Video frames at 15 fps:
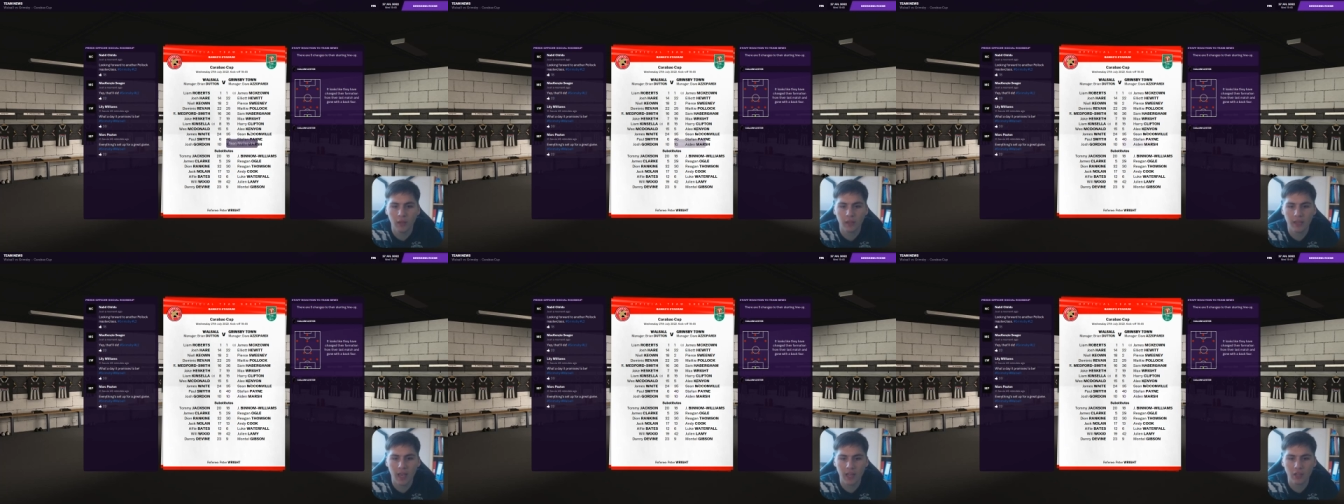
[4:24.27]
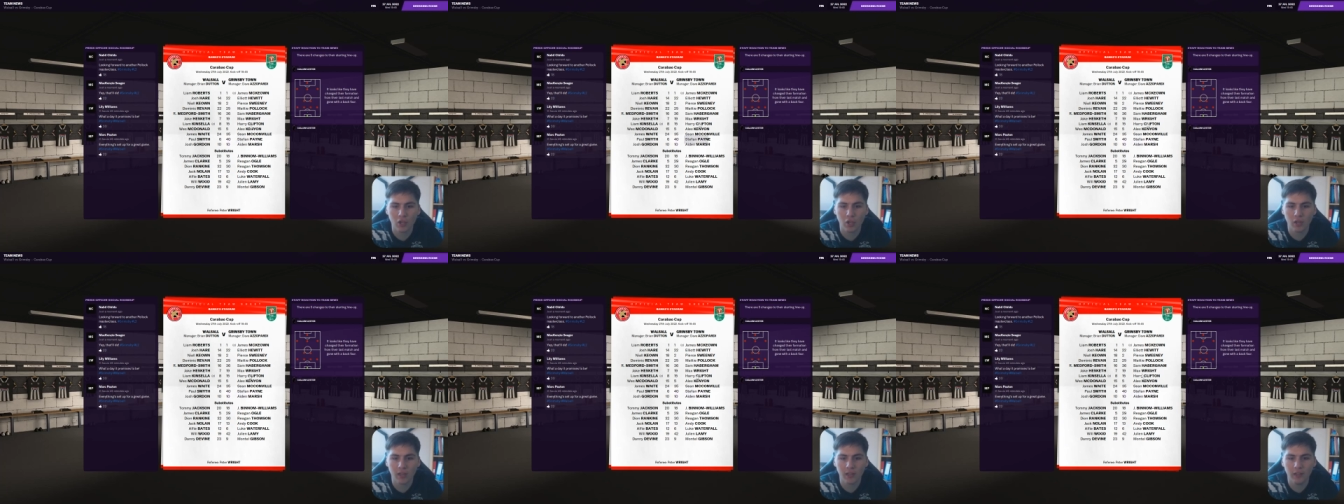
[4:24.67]

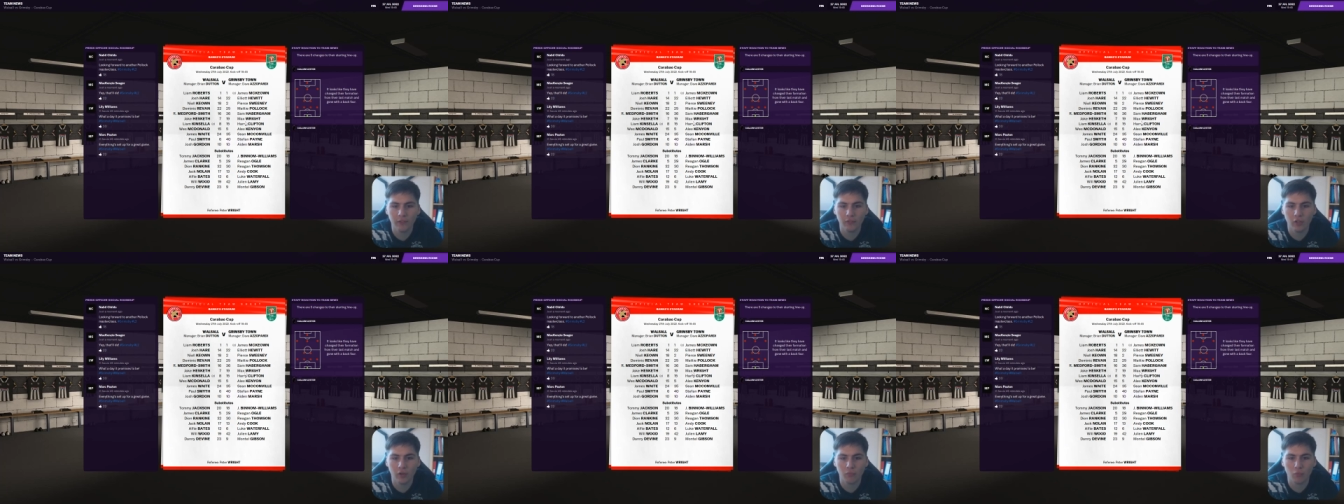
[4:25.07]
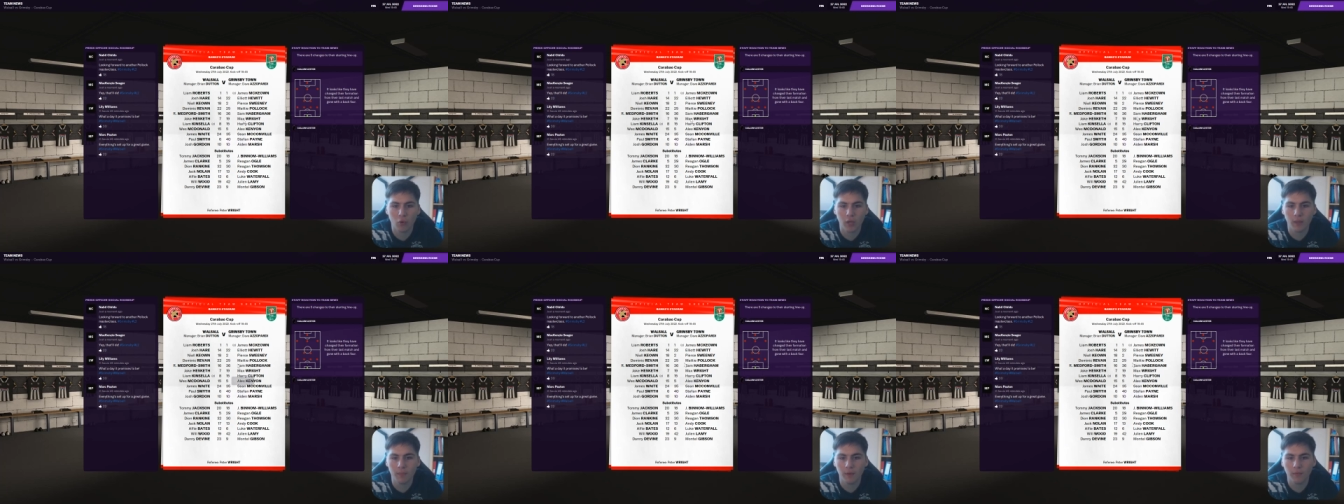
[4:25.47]
Kenyon, Clifton, and
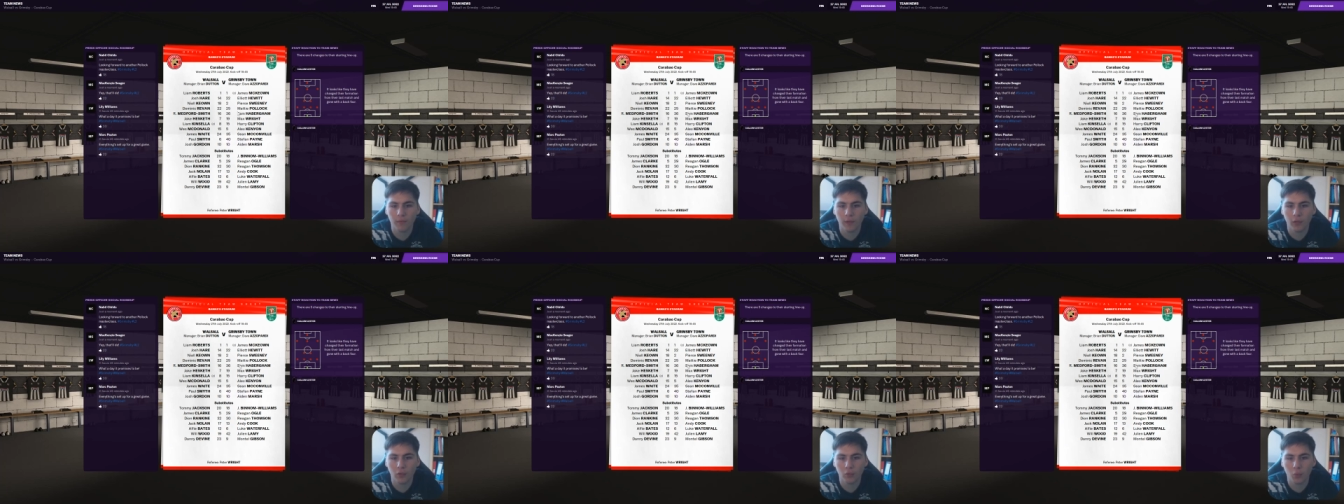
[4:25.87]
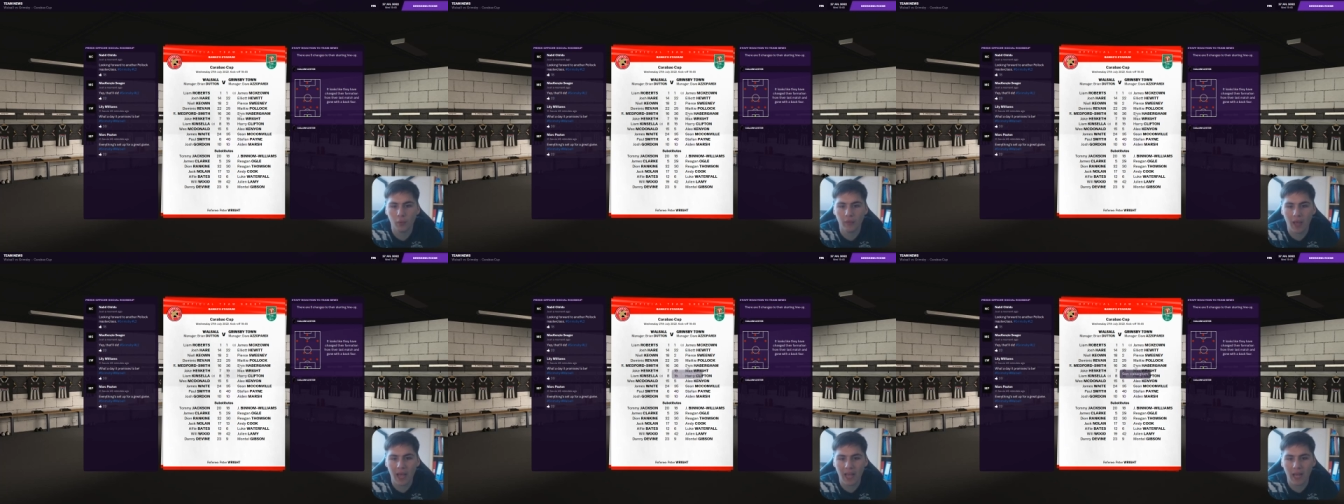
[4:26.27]
Wright in midfield with
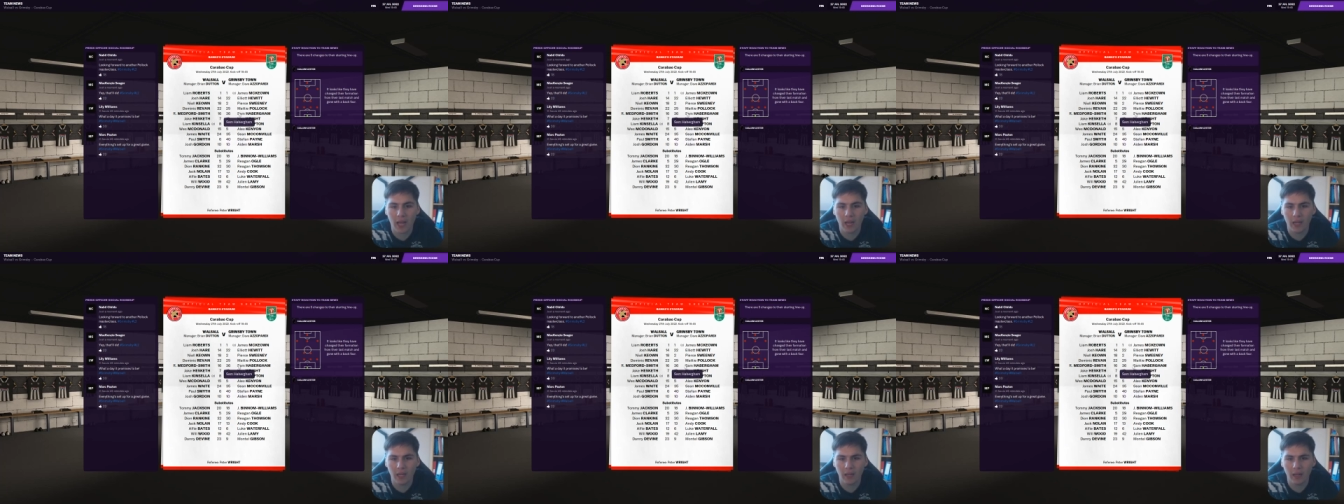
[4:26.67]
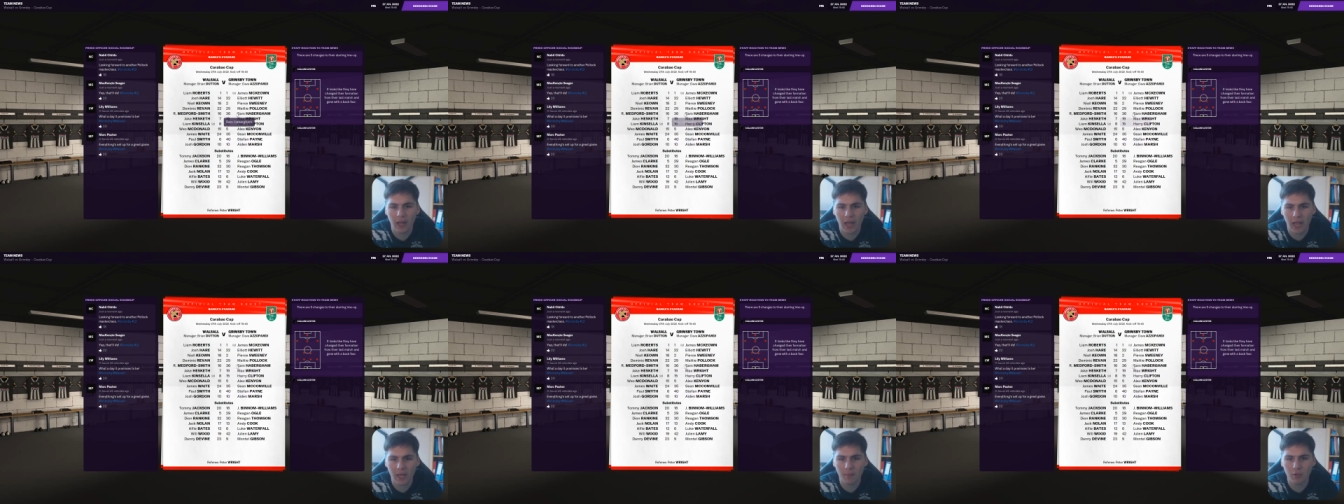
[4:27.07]
ha- uh,
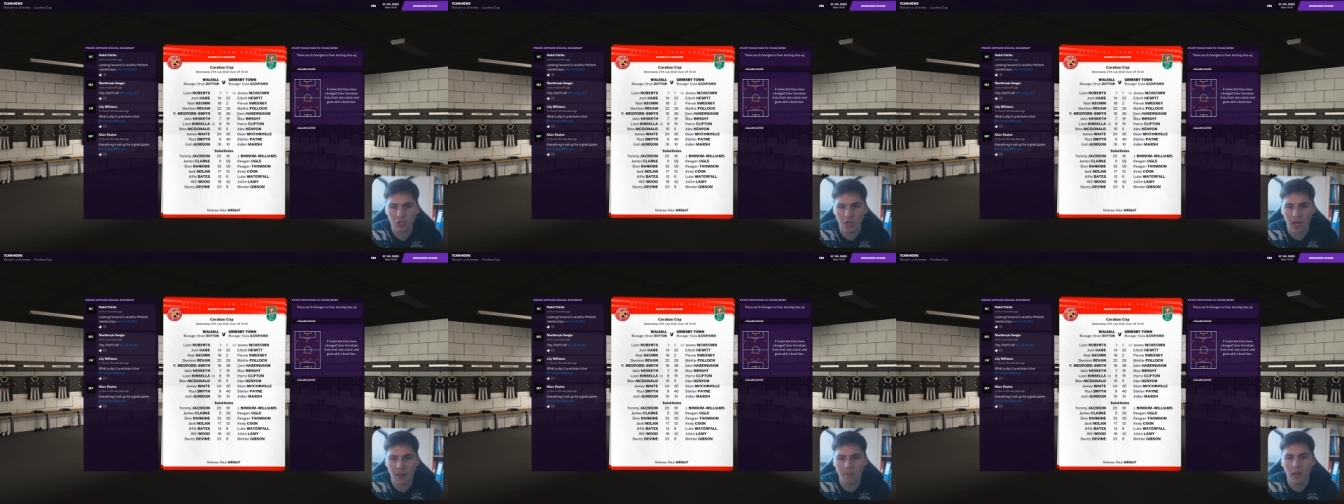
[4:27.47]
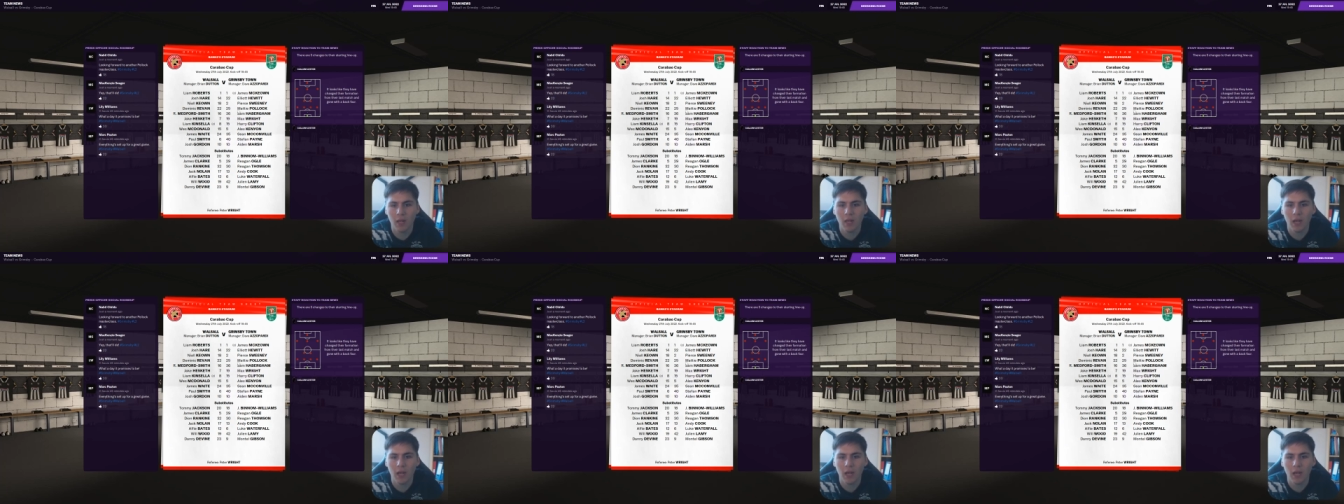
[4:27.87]
Haberjam,